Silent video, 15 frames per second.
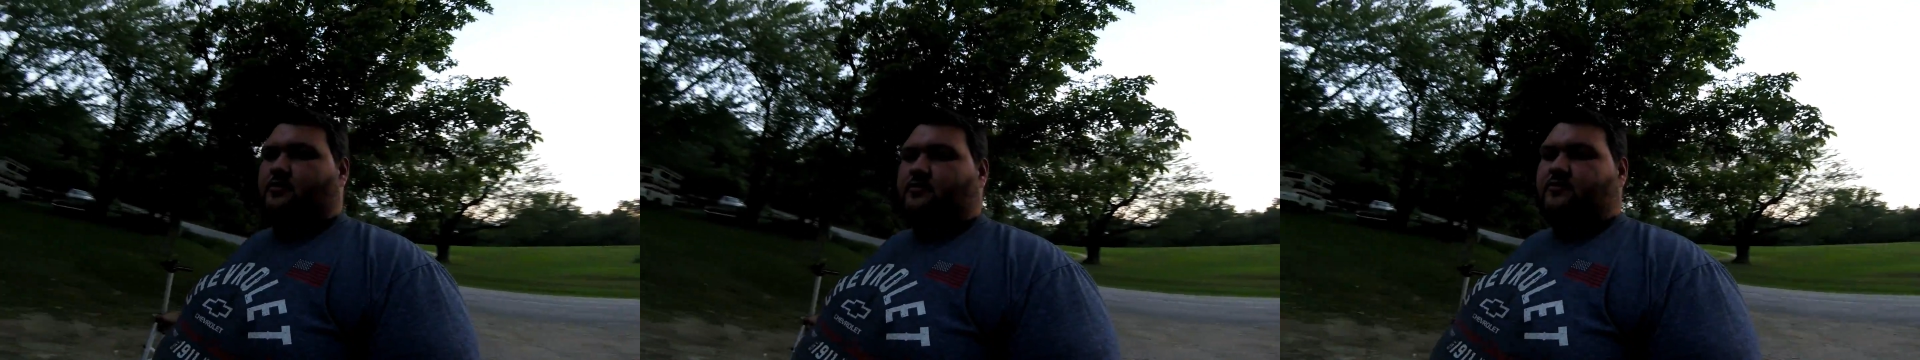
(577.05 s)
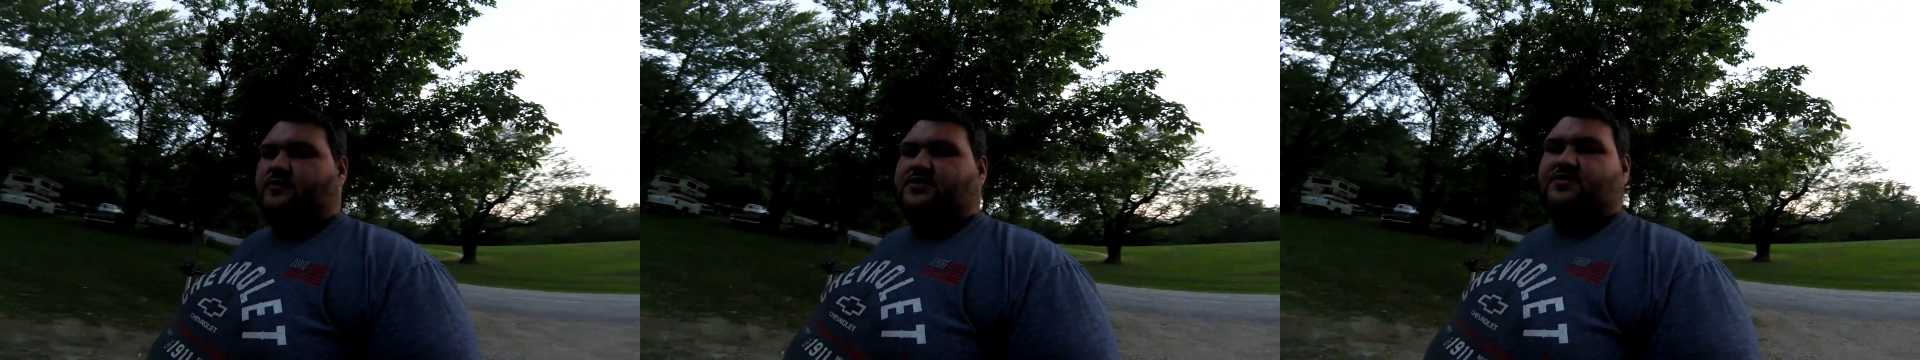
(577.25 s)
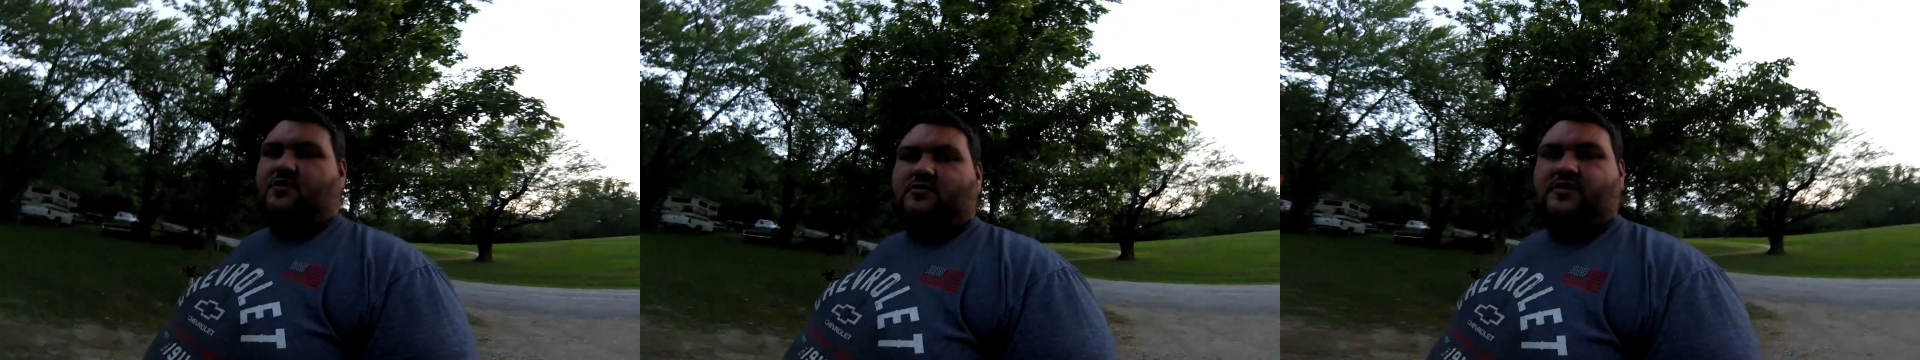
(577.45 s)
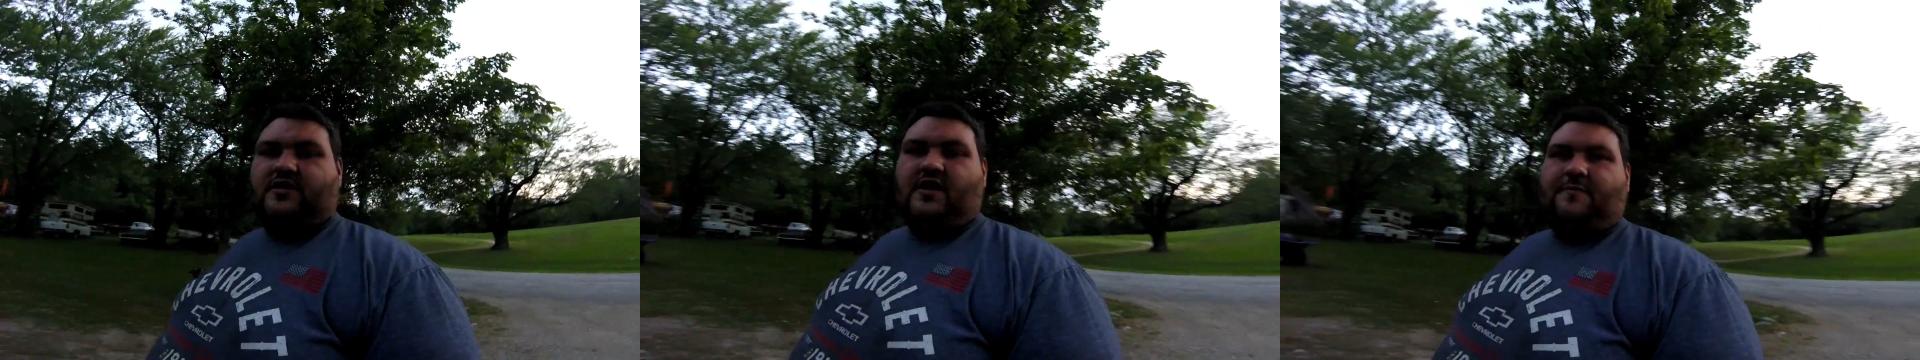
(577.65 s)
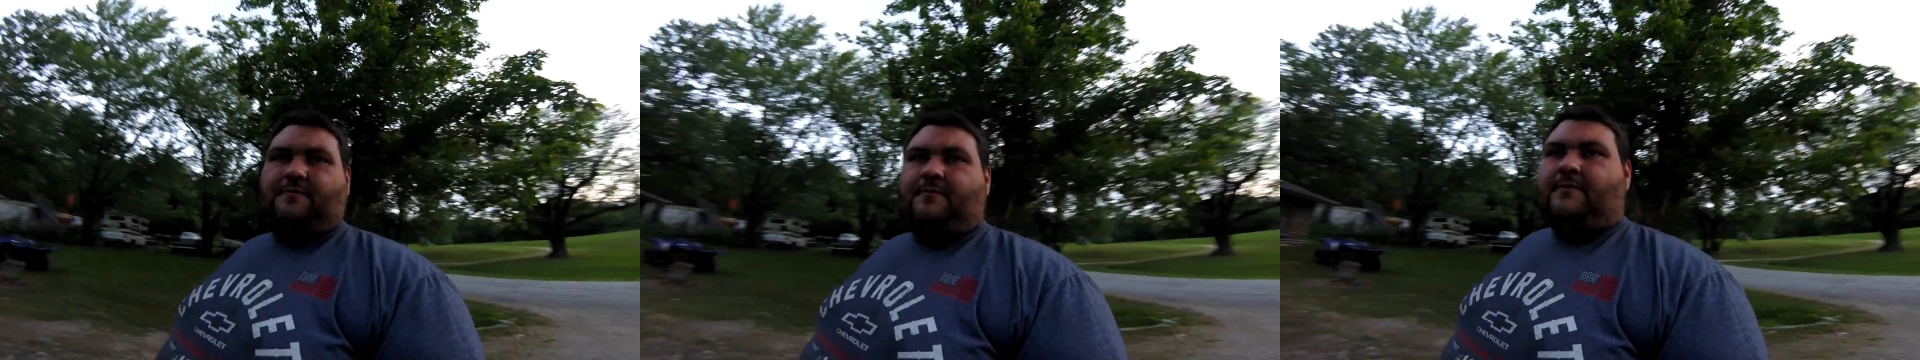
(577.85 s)
we'll start it
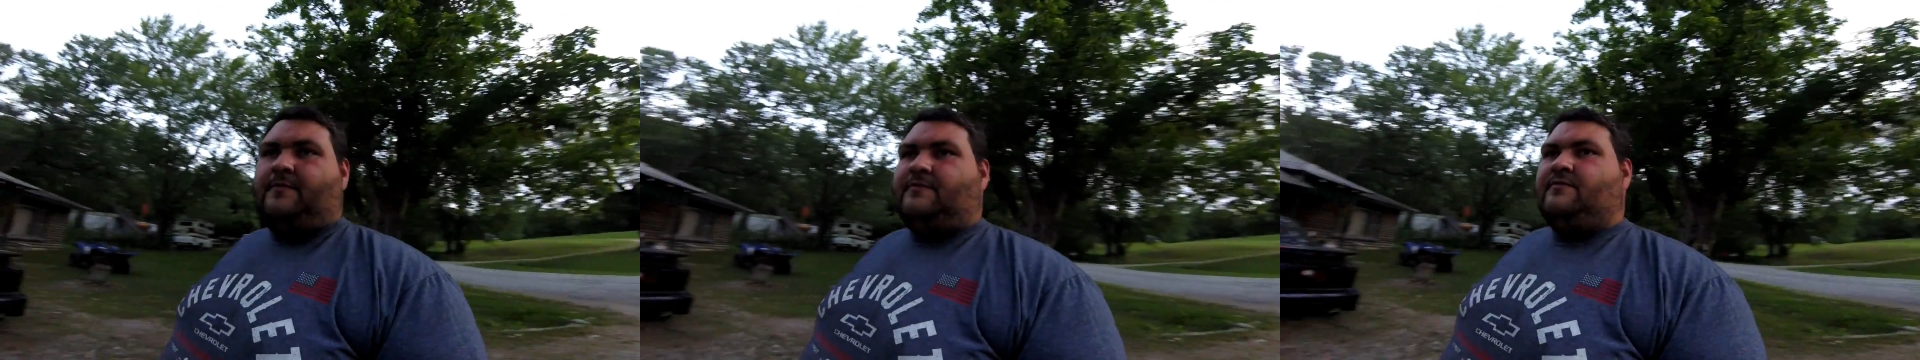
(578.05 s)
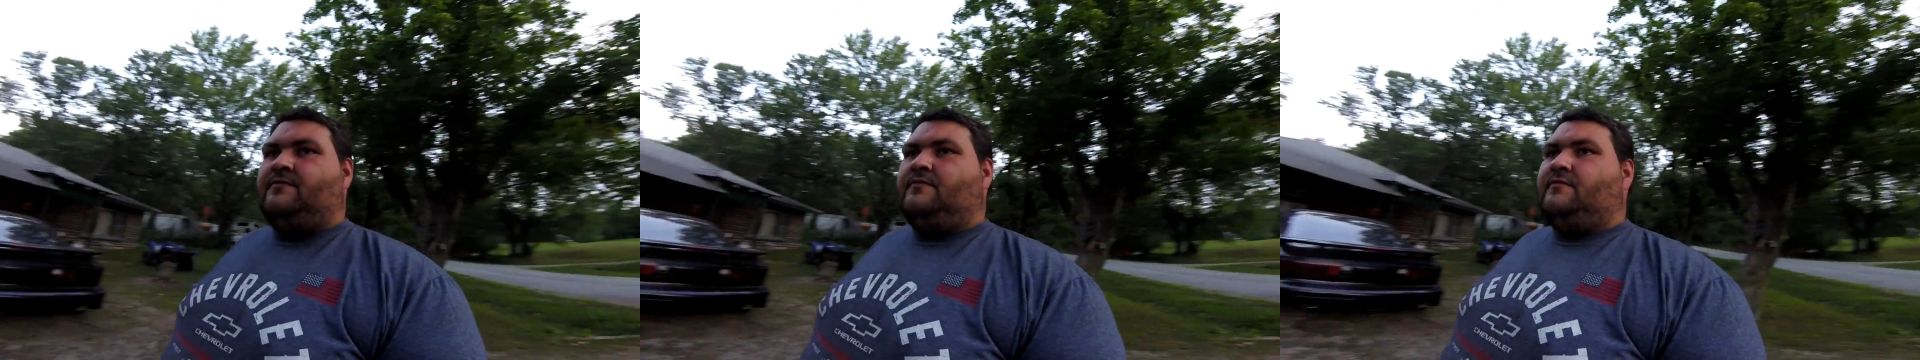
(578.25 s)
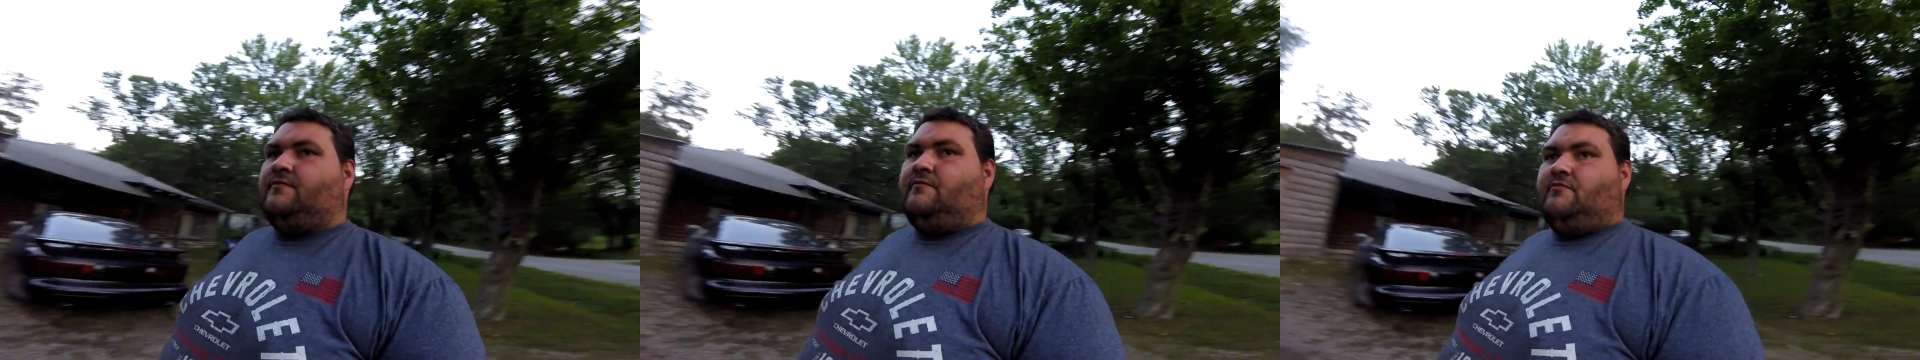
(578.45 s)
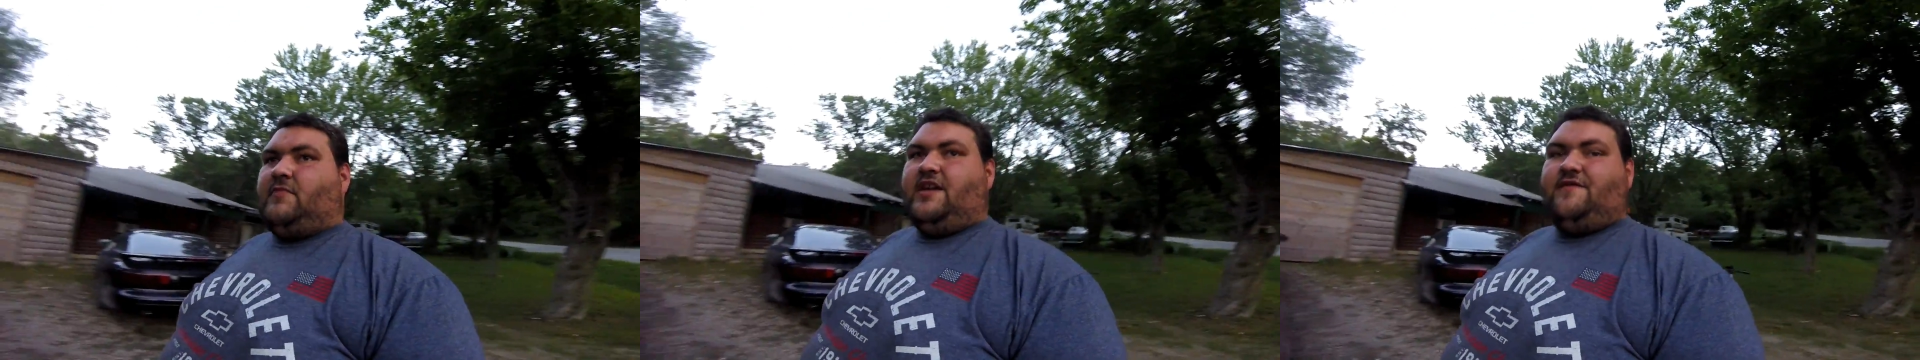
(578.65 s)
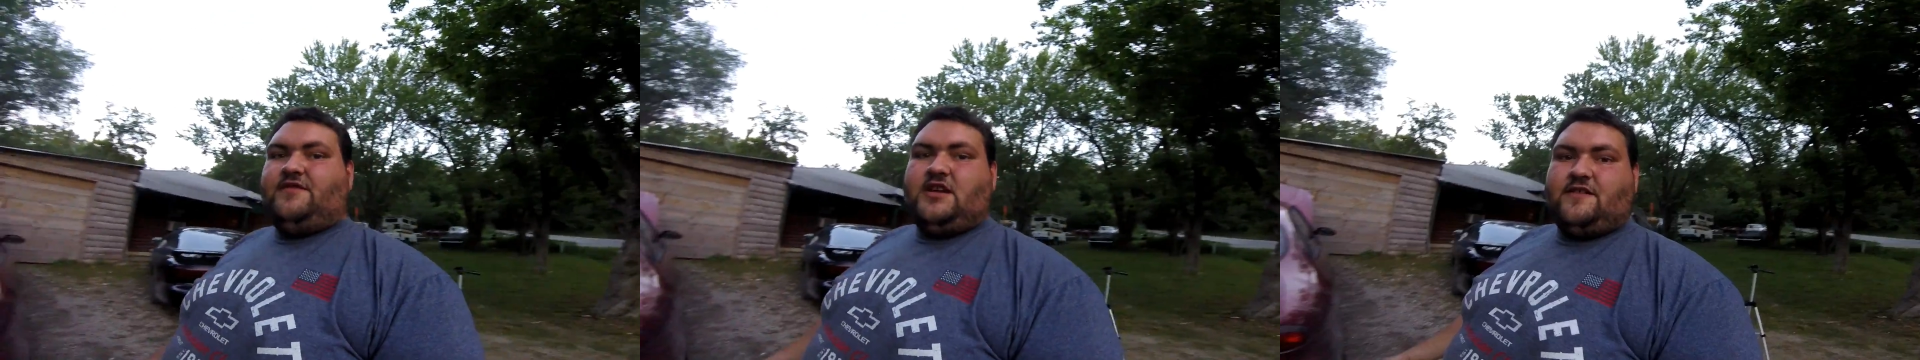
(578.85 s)
up.
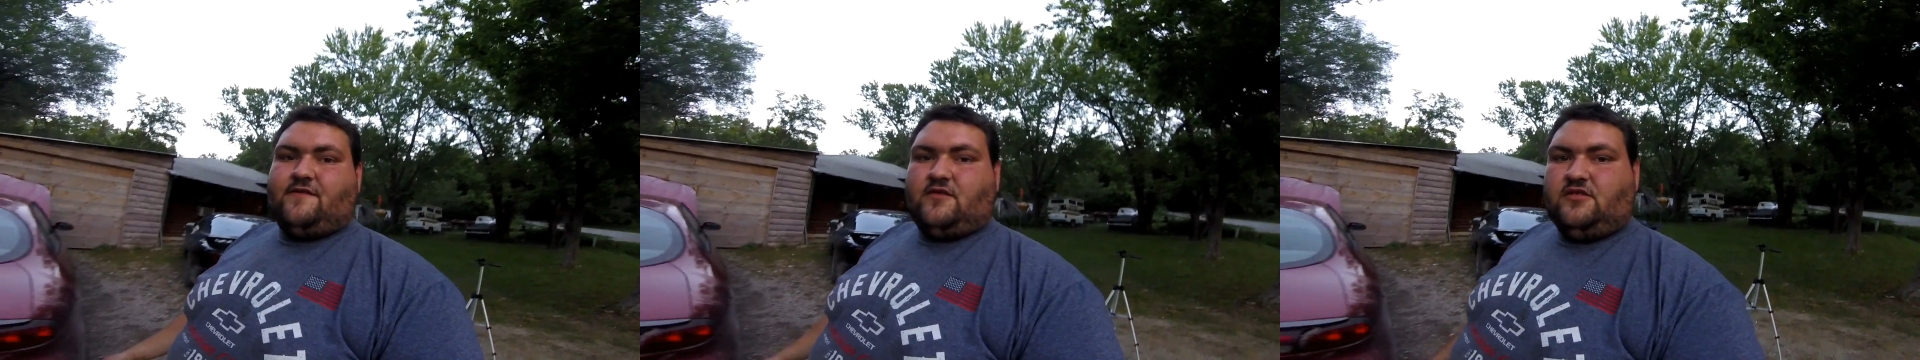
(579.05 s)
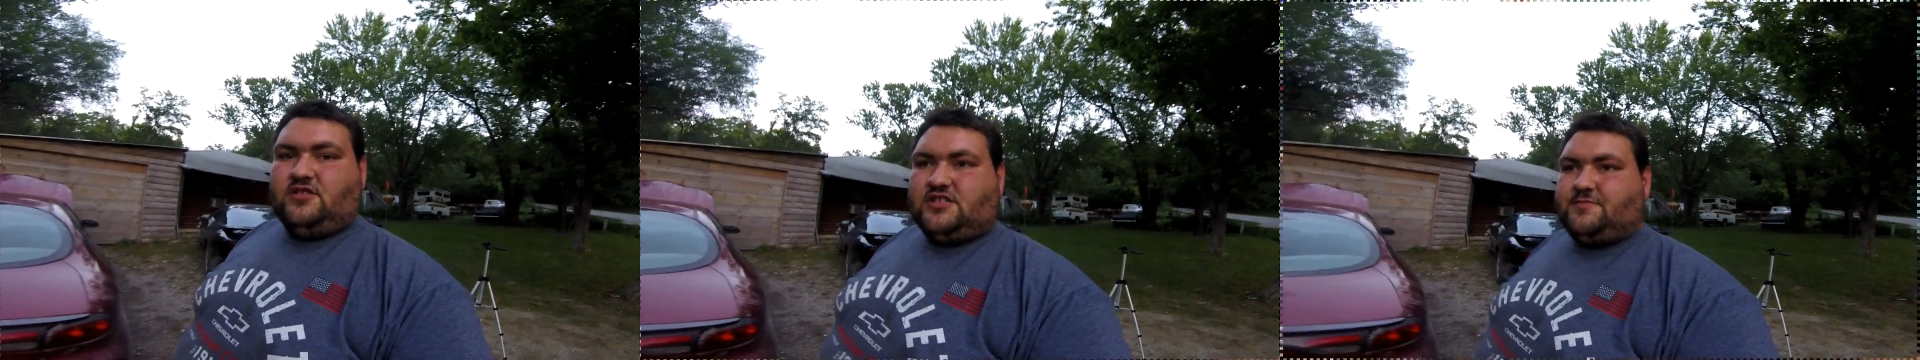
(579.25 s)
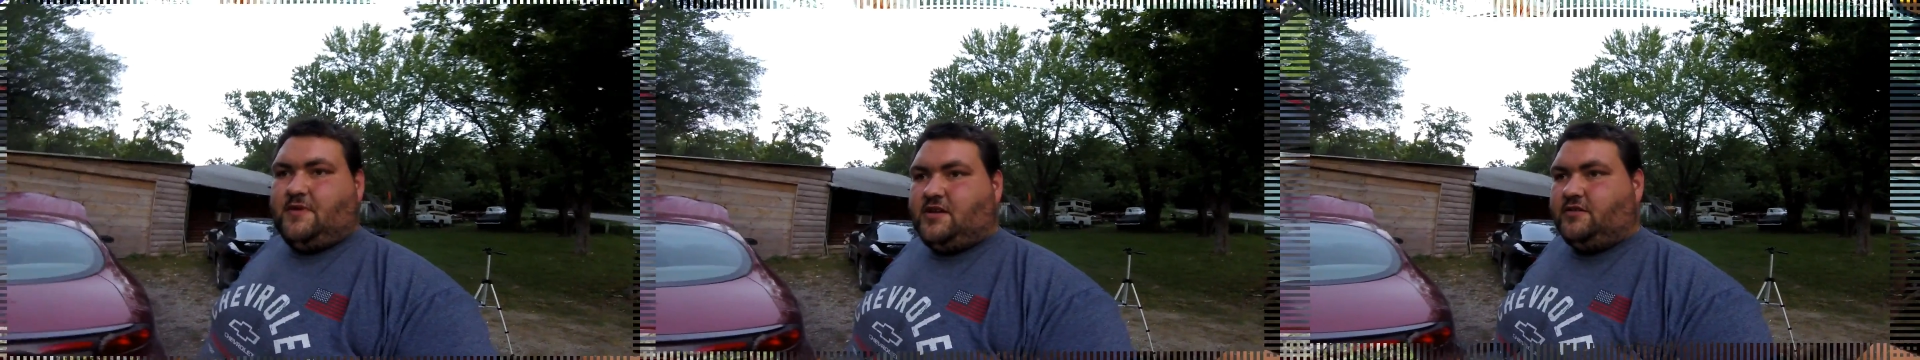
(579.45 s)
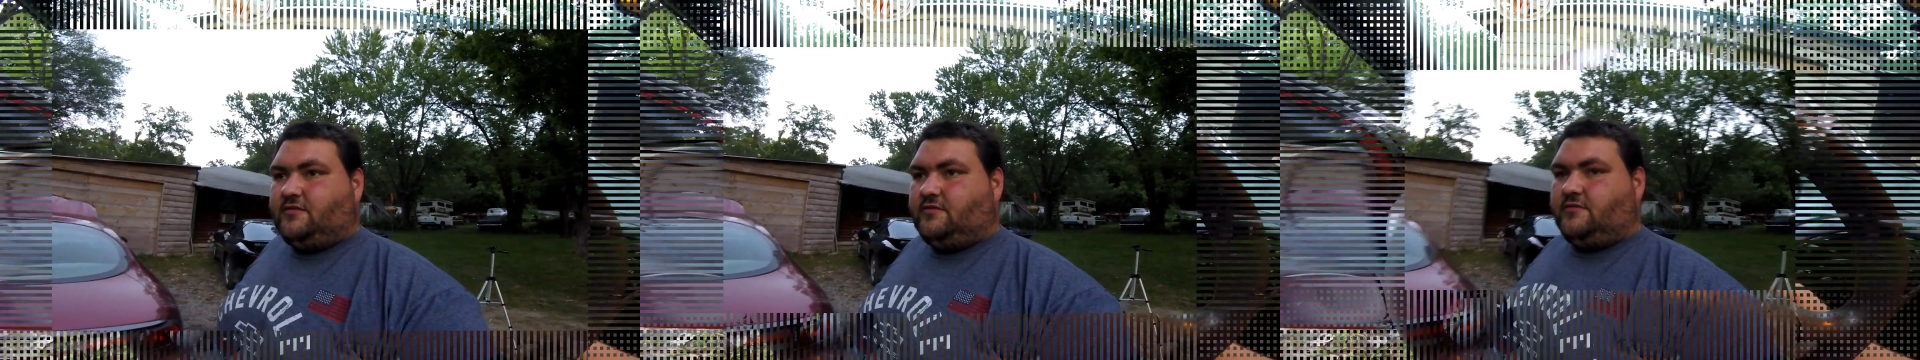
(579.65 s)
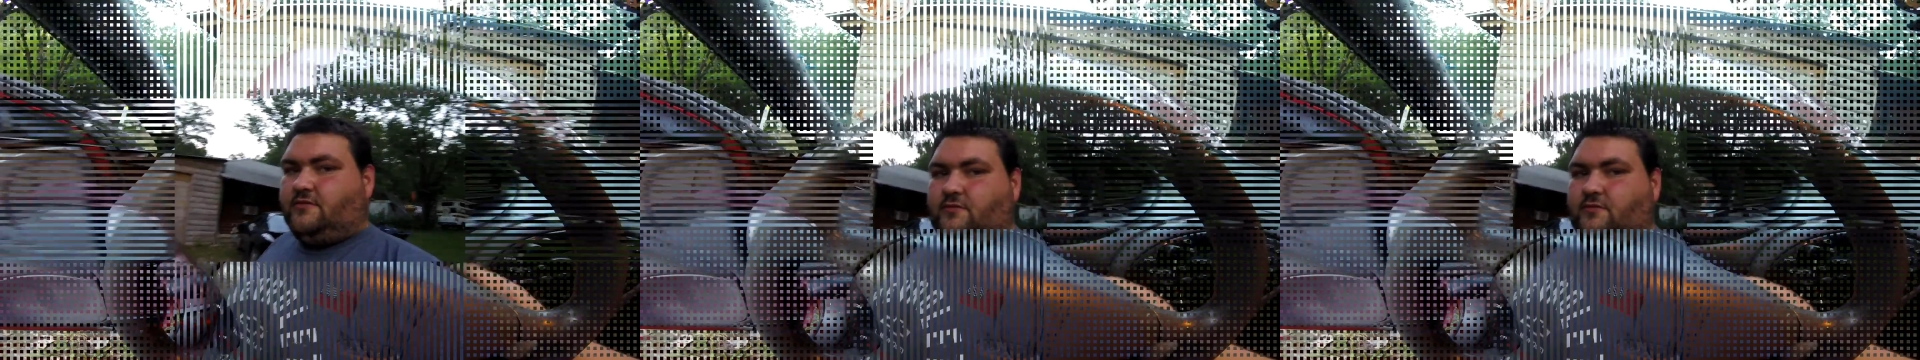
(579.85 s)
I even take it for a little spin.